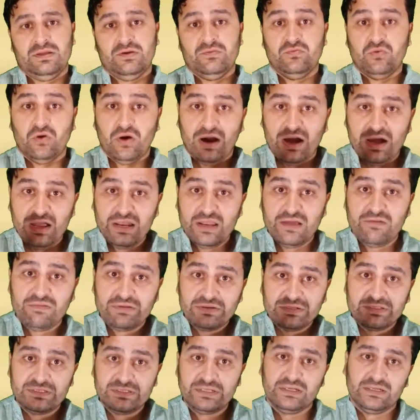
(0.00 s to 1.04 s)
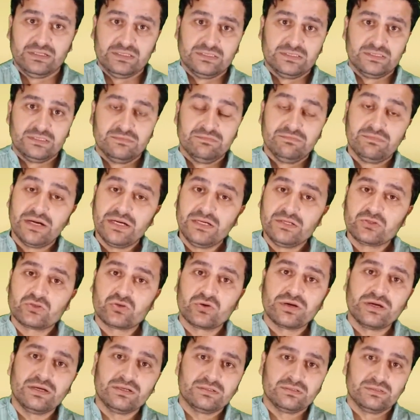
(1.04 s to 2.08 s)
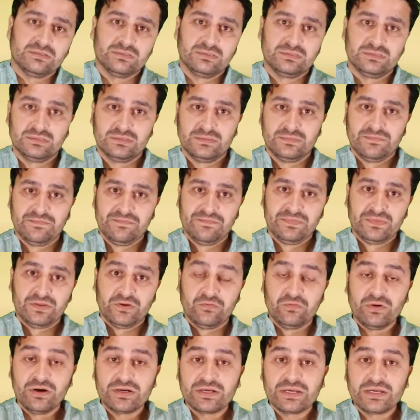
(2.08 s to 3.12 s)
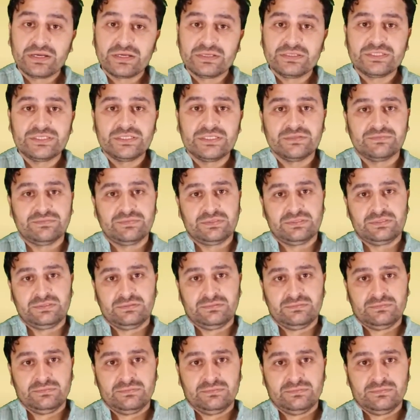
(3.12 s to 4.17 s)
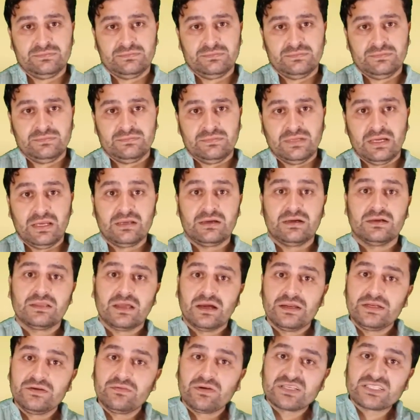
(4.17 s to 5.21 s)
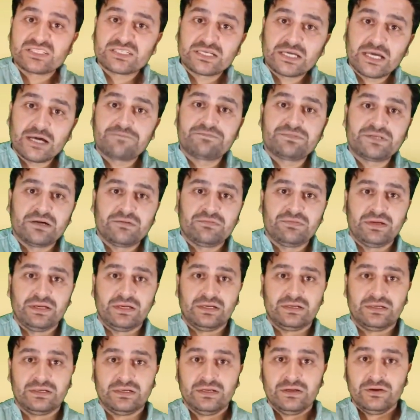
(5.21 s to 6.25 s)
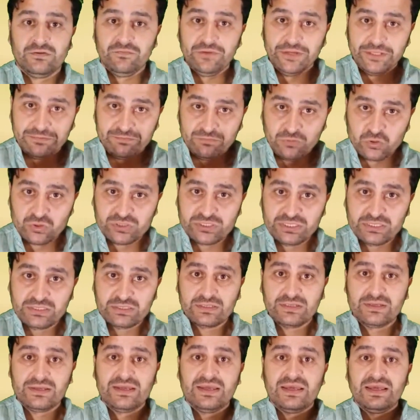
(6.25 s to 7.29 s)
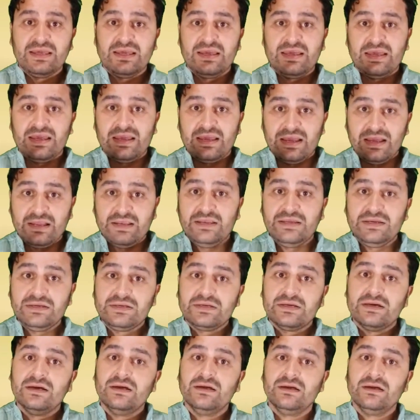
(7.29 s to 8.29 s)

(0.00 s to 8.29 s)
for 11 days by interrogators working in shifts. Al-Qatani was kept awake with music, yelling,